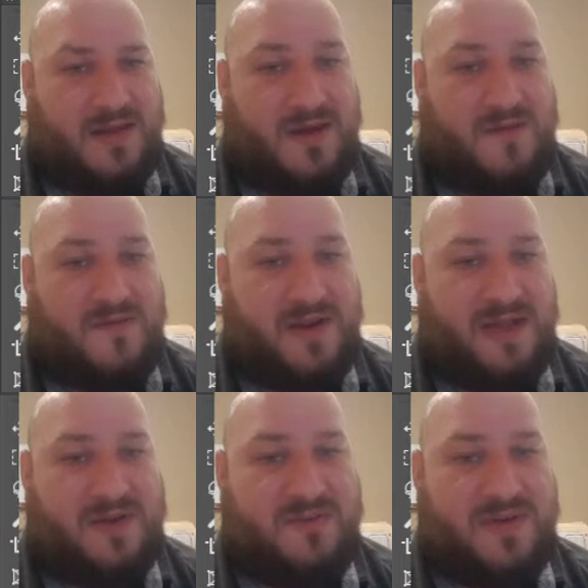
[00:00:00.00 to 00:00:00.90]
offer
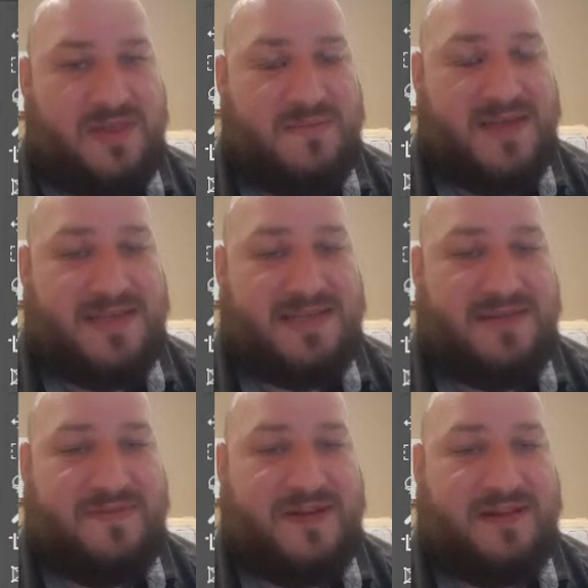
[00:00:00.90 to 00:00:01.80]
anyone the
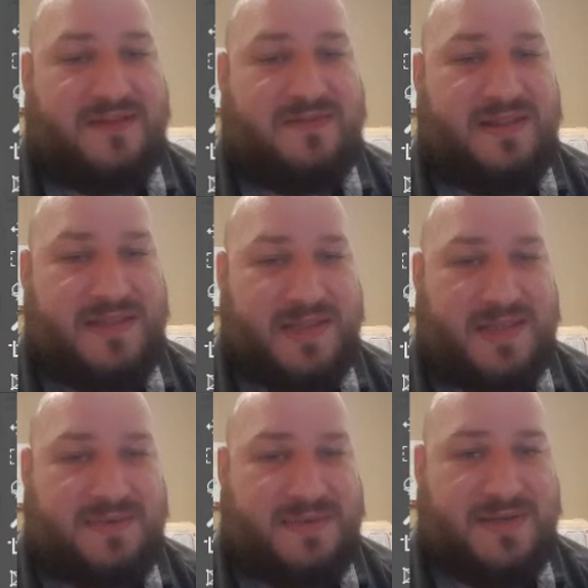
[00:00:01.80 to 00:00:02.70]
PSD file of
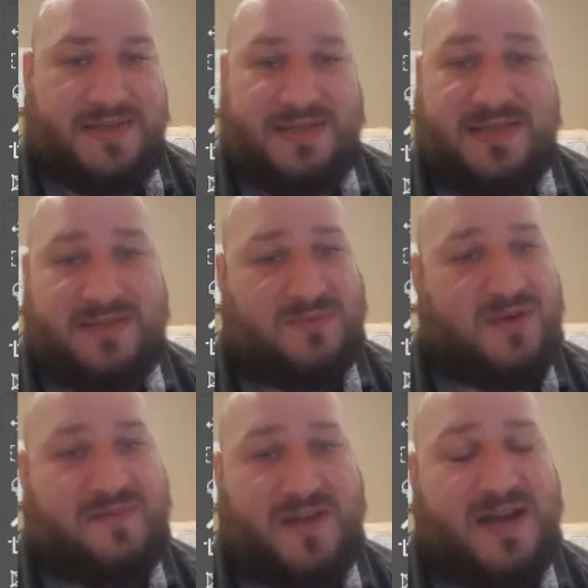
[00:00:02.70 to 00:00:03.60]
this because this is
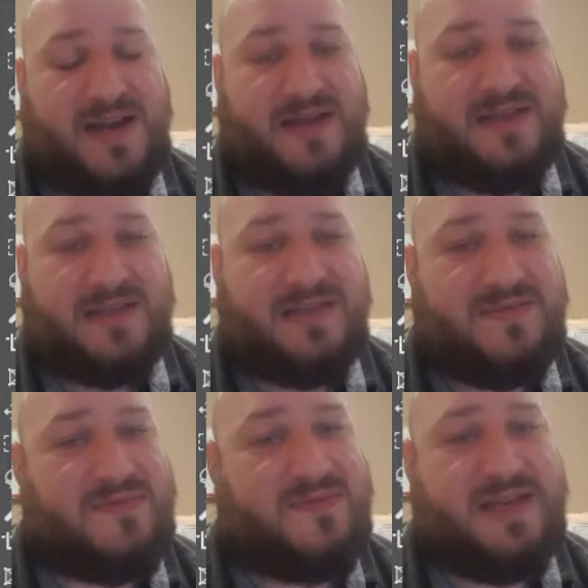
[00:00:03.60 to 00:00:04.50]
work for hire. This is
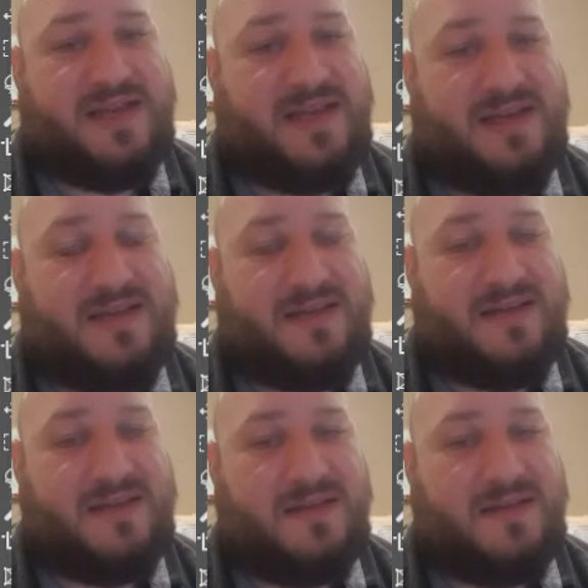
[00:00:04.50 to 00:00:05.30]
for a